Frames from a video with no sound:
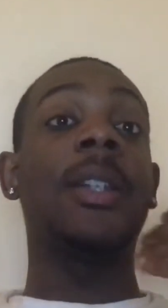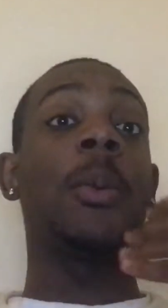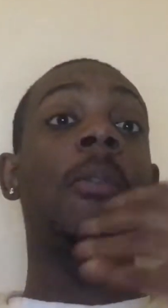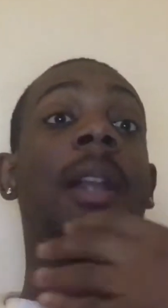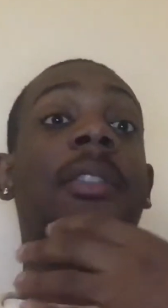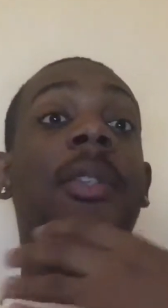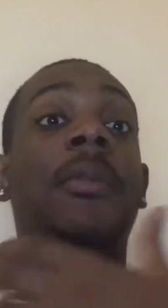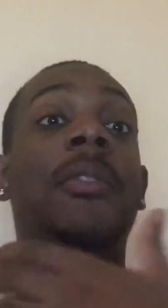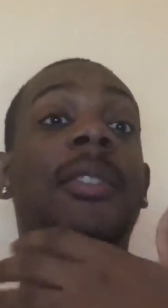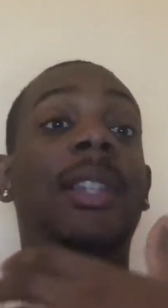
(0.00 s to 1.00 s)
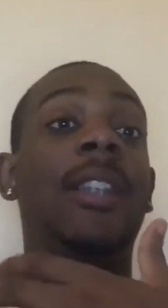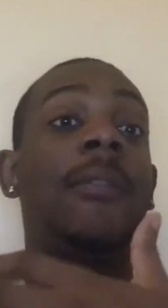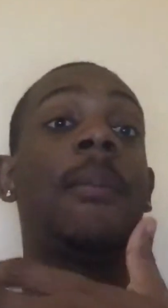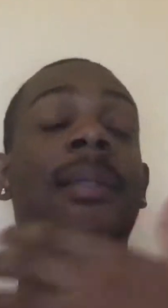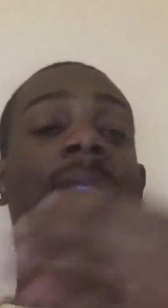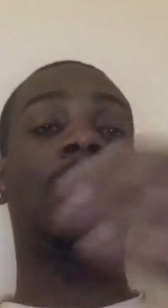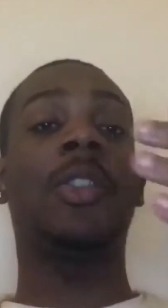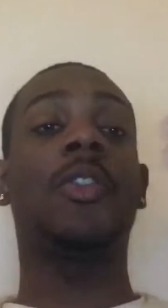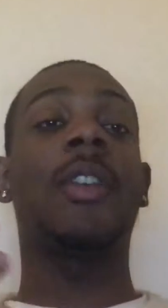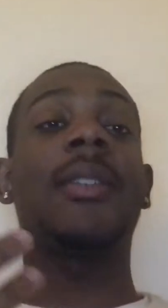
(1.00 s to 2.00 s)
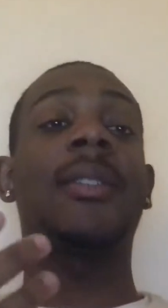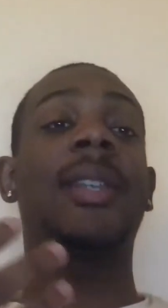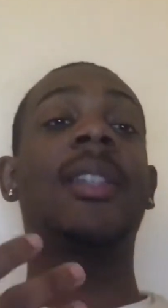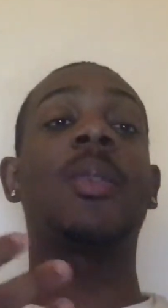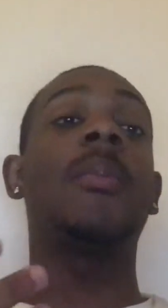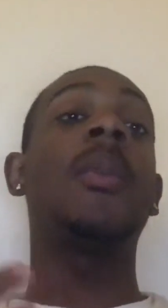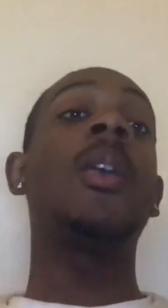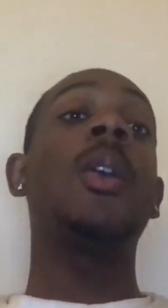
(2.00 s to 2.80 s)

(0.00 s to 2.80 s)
will actually receive the message you're trying to say to them,